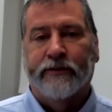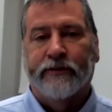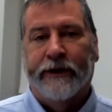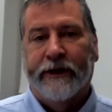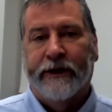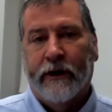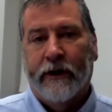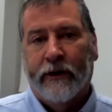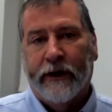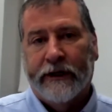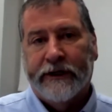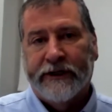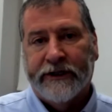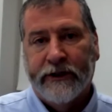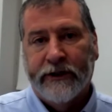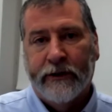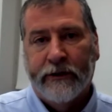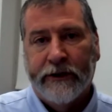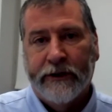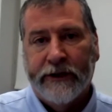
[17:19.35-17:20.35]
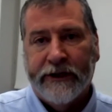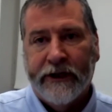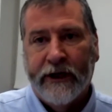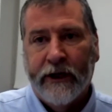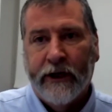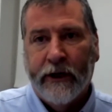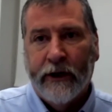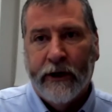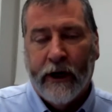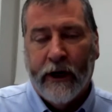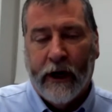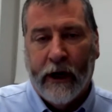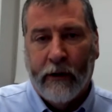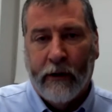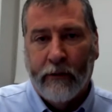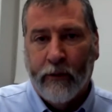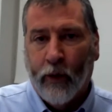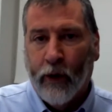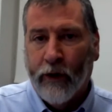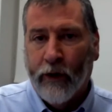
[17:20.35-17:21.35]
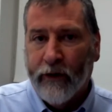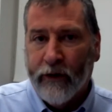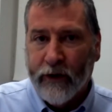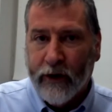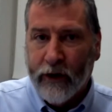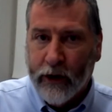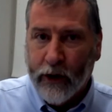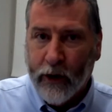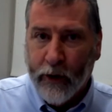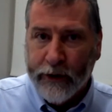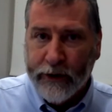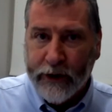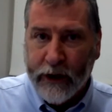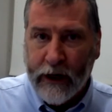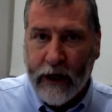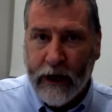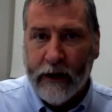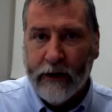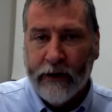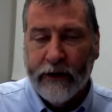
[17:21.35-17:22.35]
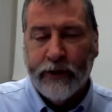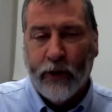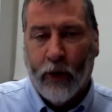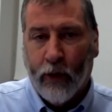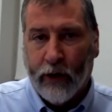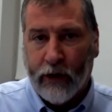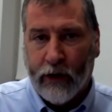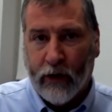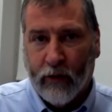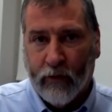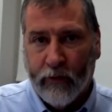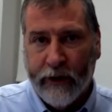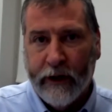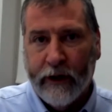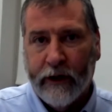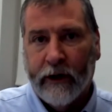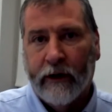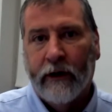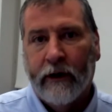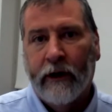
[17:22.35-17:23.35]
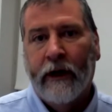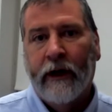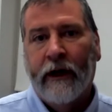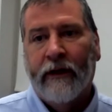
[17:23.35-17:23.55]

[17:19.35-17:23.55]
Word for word: We know that students um, whether they're going to go into college or career,